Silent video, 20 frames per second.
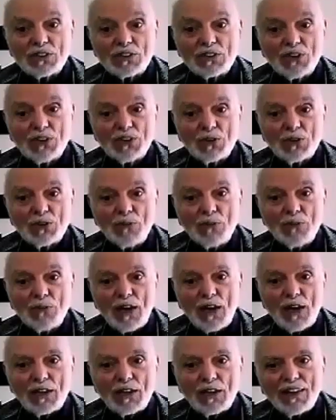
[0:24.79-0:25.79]
total
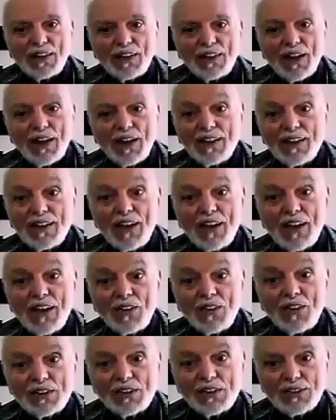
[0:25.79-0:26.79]
body, they, they
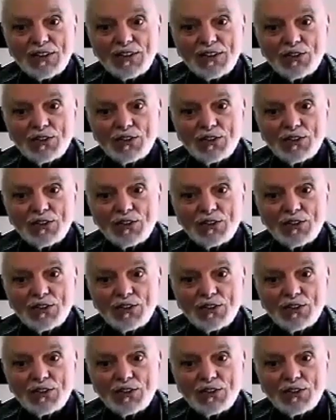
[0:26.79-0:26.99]
cause us